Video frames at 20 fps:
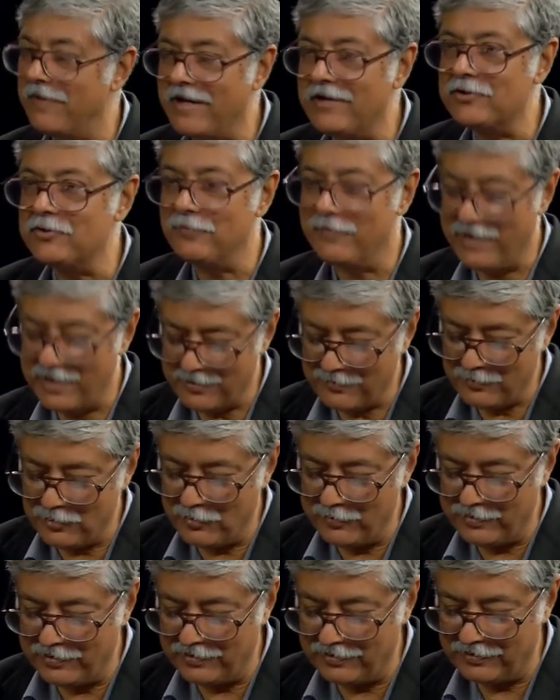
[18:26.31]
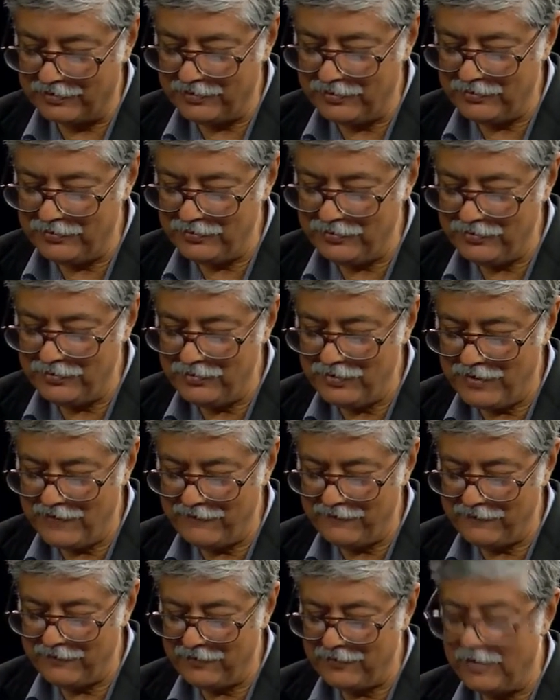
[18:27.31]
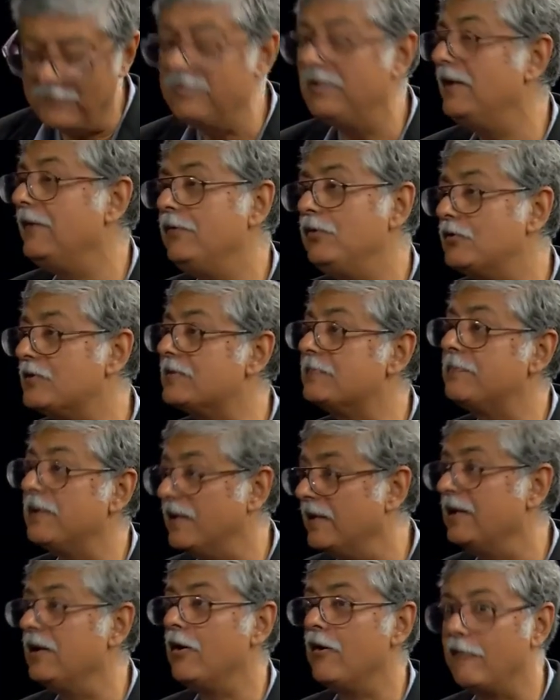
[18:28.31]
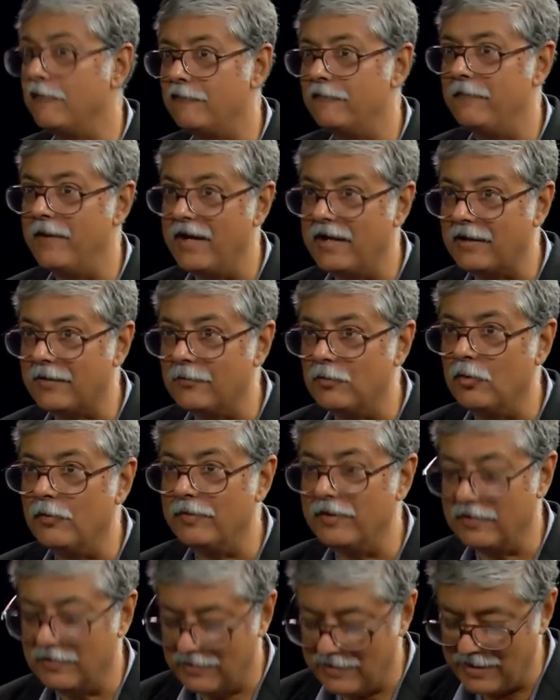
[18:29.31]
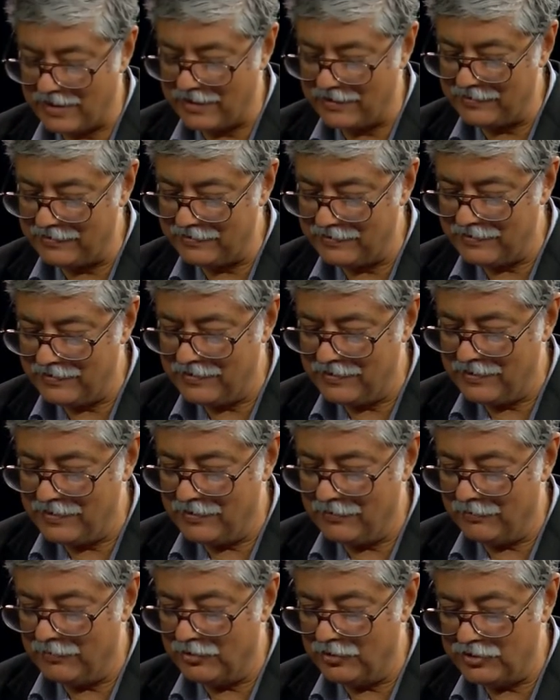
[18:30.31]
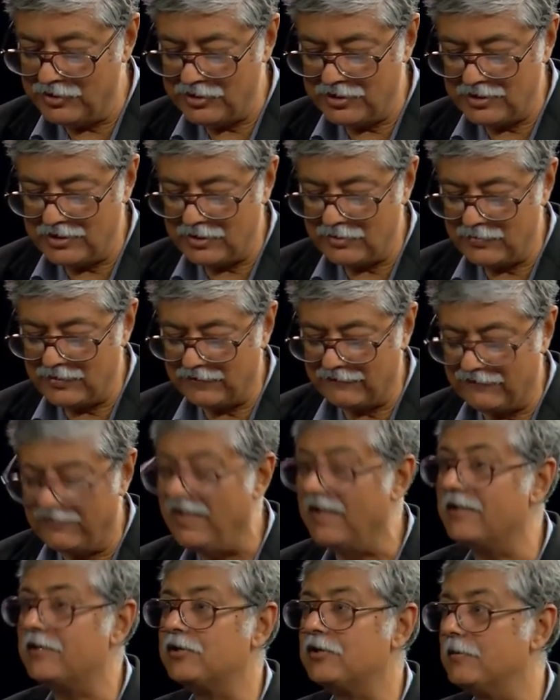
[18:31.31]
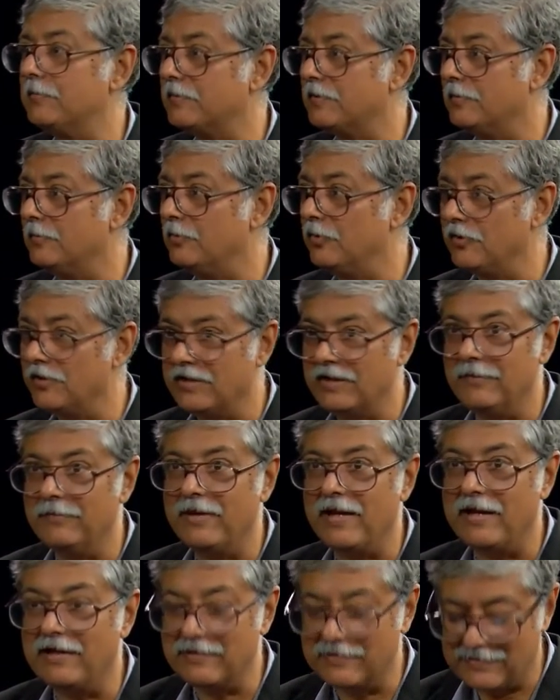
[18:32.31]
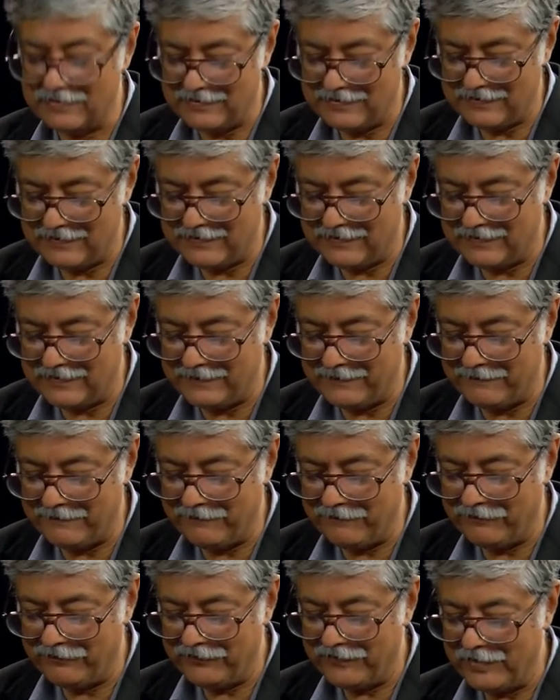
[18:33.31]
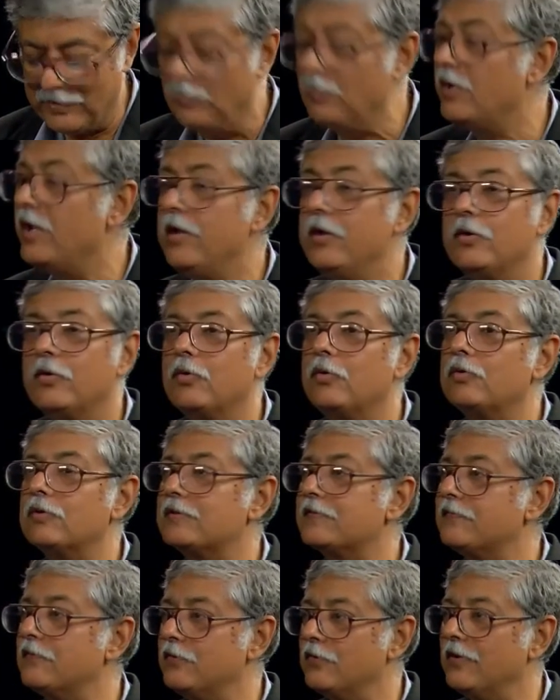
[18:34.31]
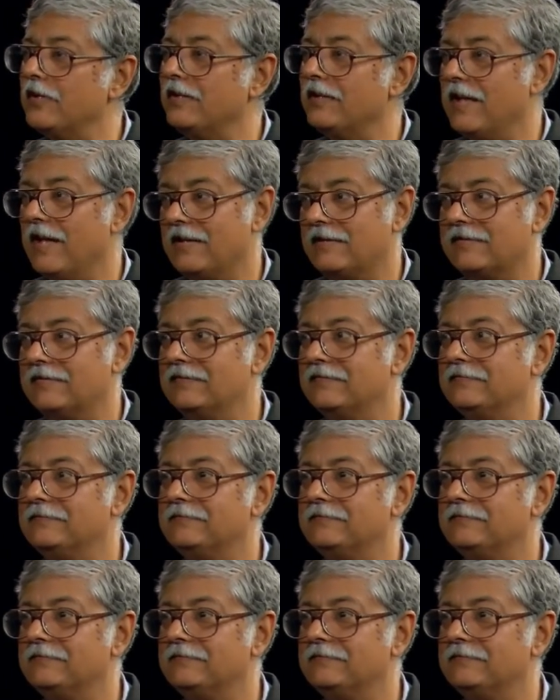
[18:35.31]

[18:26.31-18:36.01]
back to BankMobile, I believe you're spinning off BankMobile and merging it with Flagship Community Bank. What are your goals for doing that?